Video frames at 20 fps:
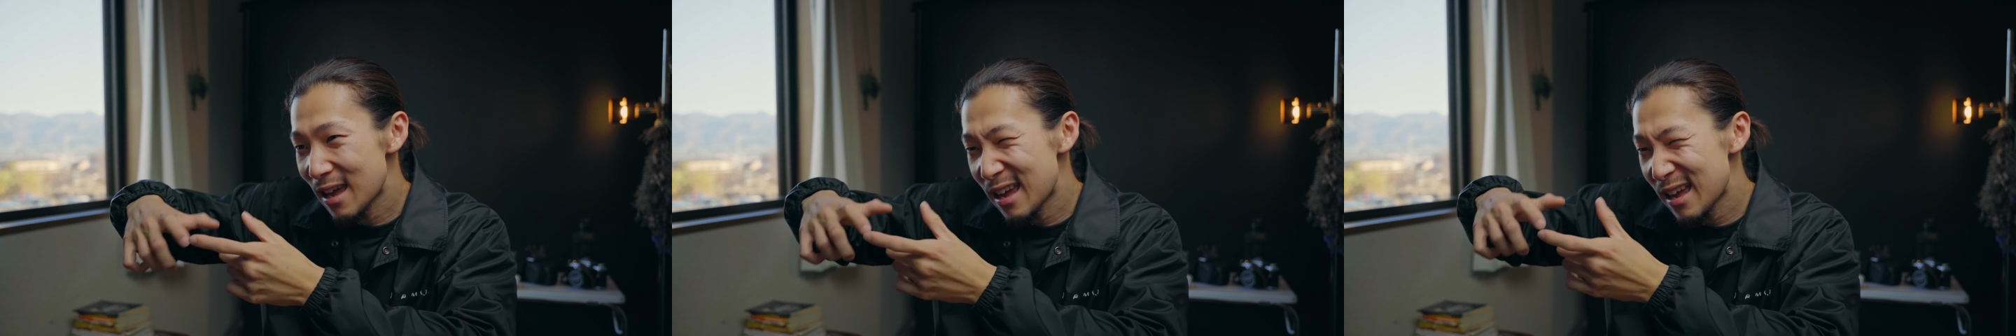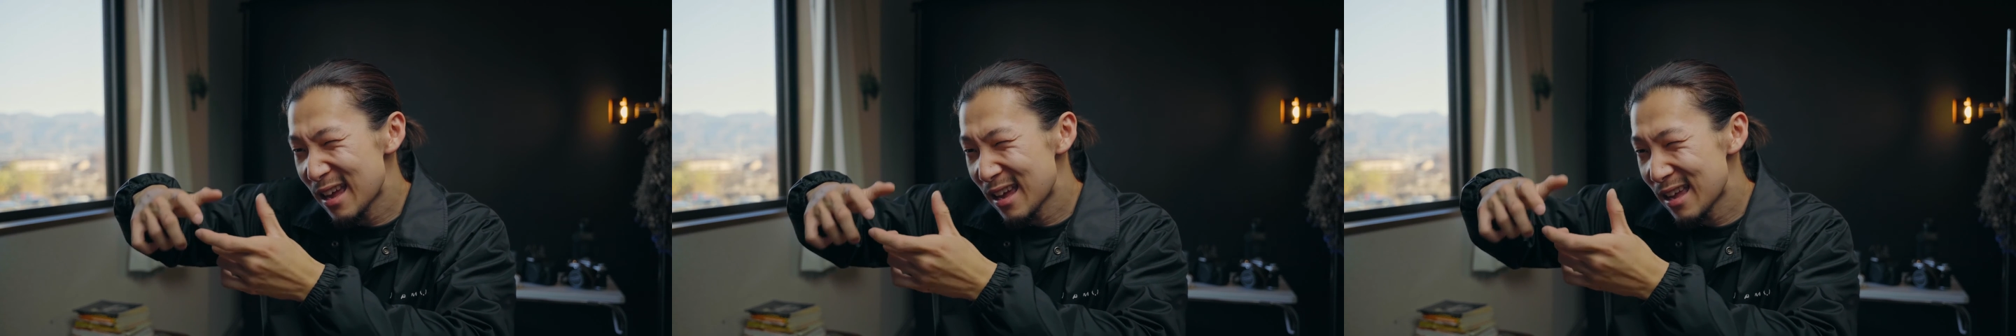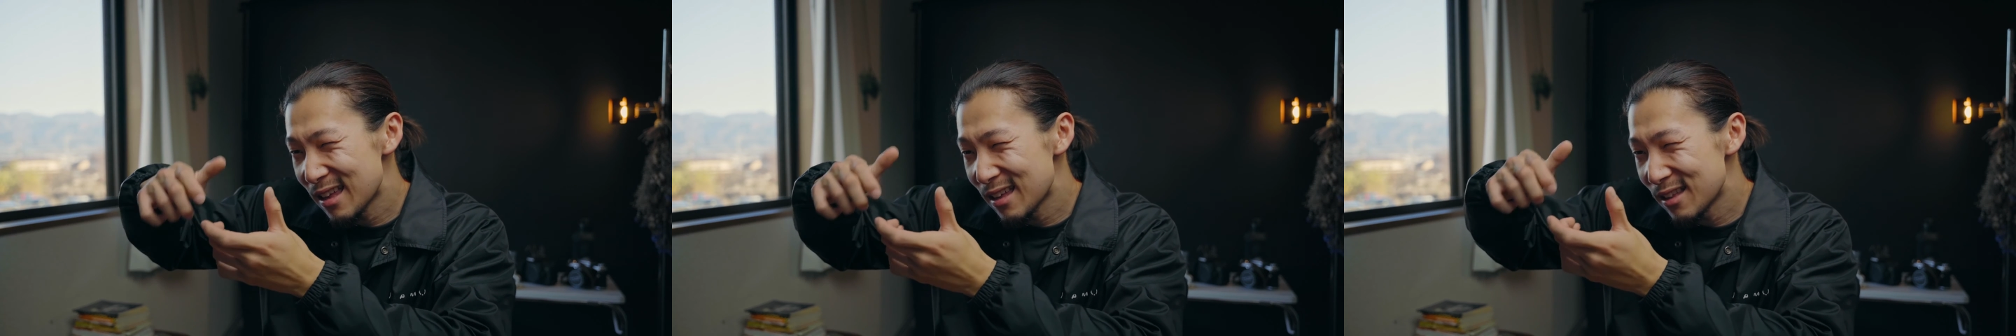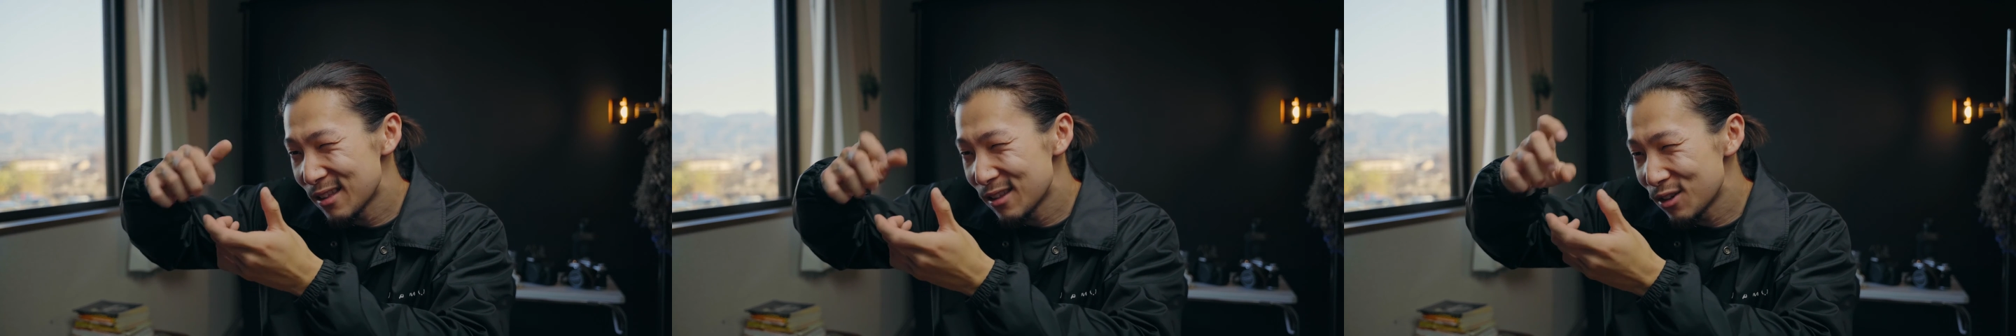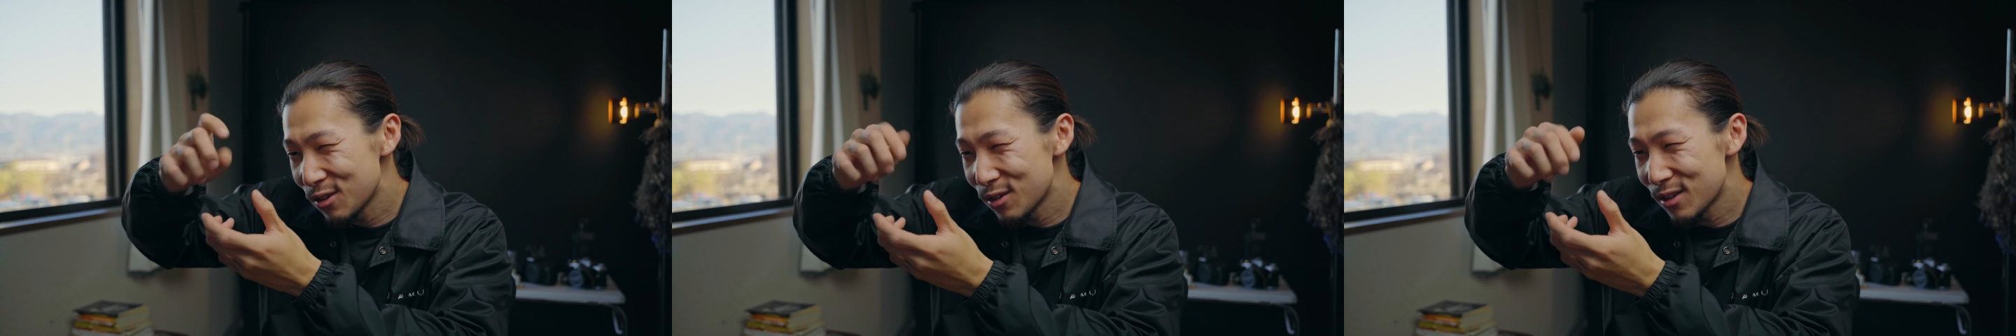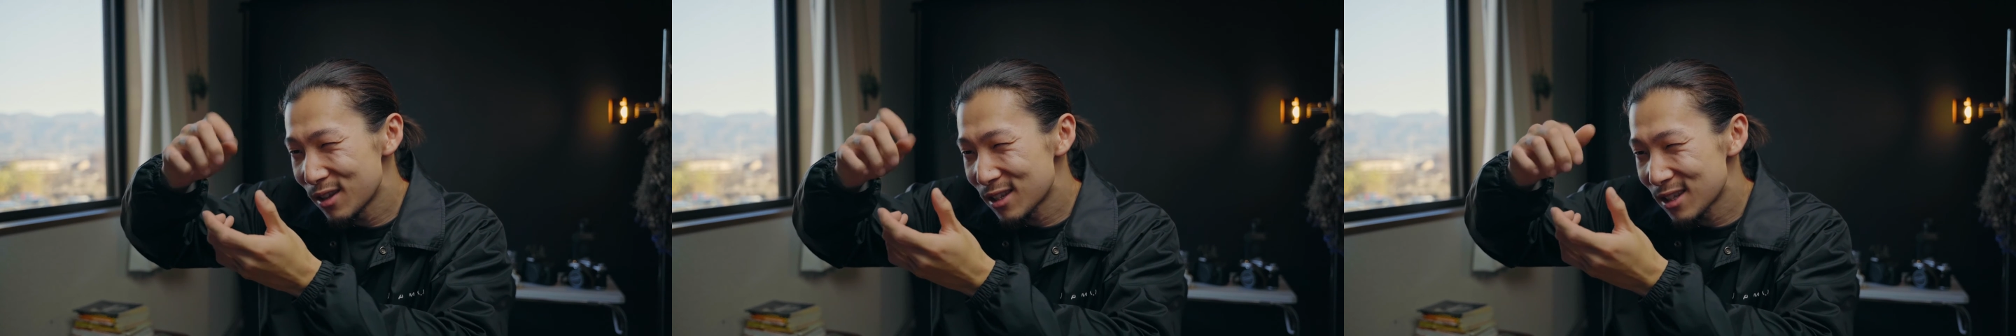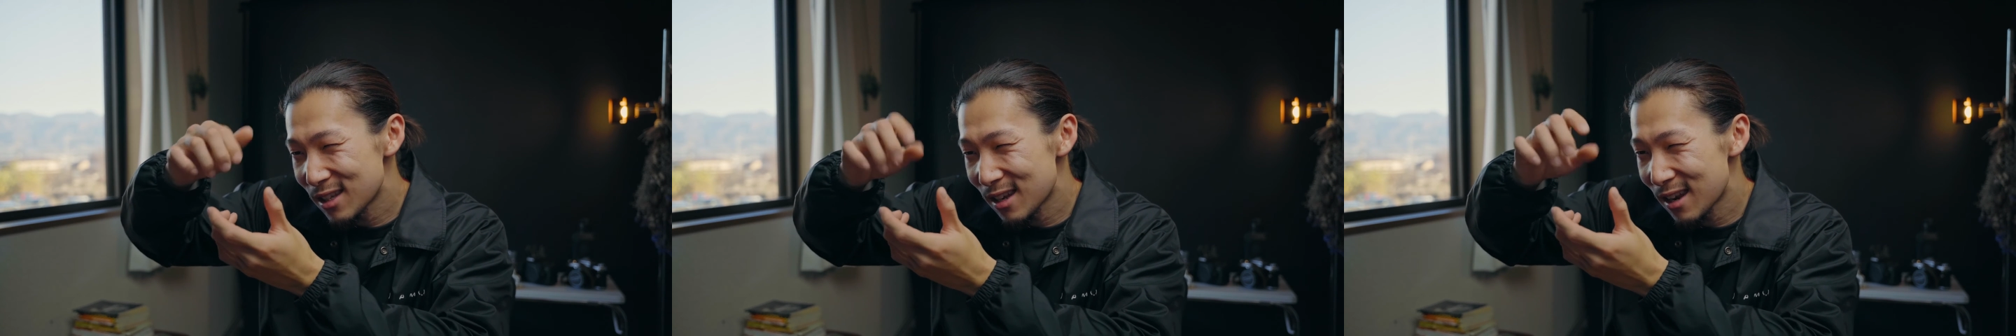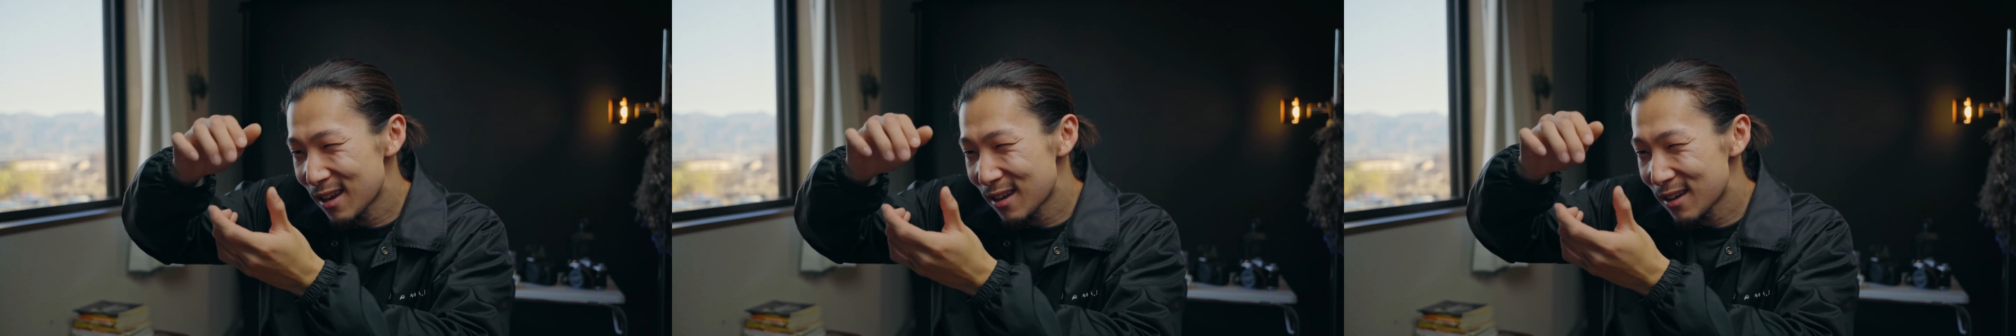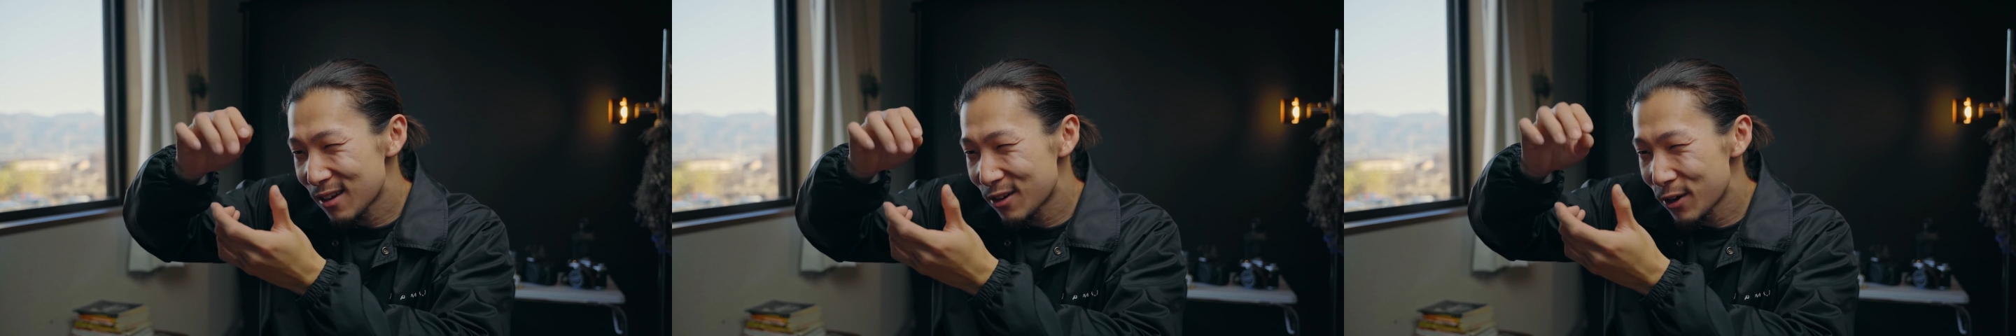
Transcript: and do the setting